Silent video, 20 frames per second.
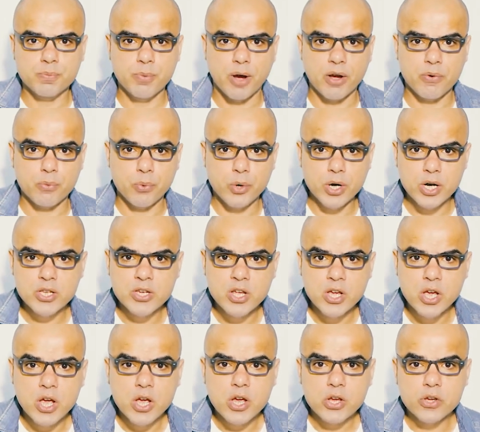word by
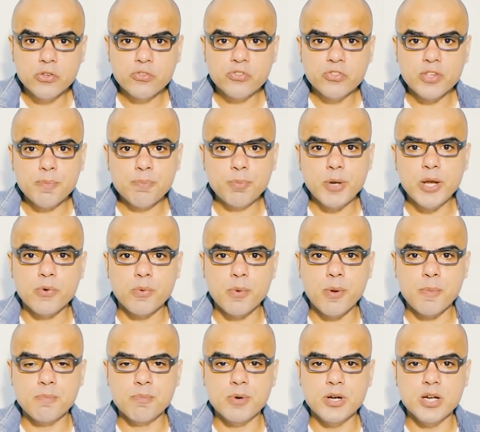word. You simply
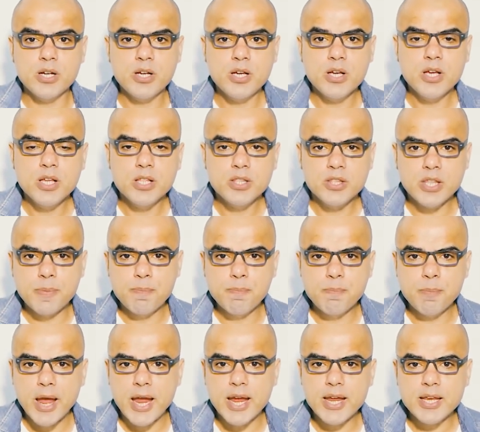remember
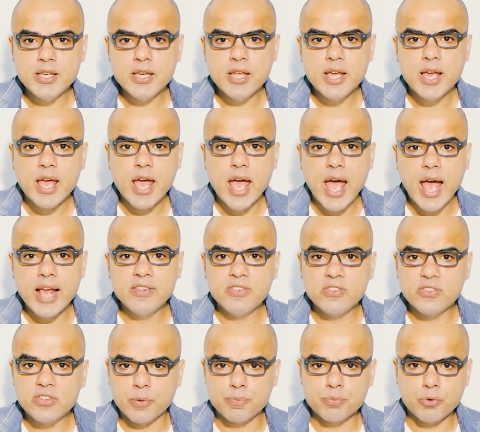the main and
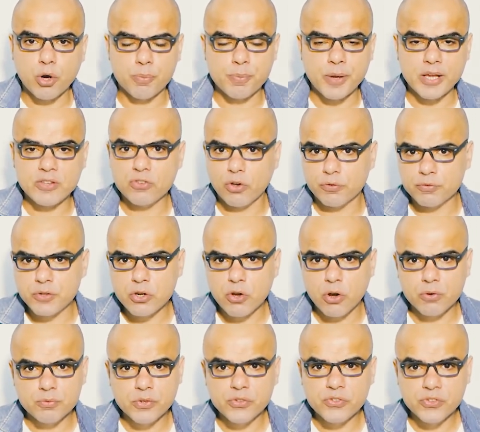subtopics of the
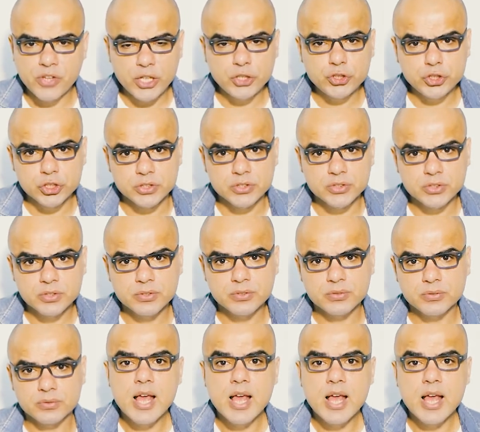conversation.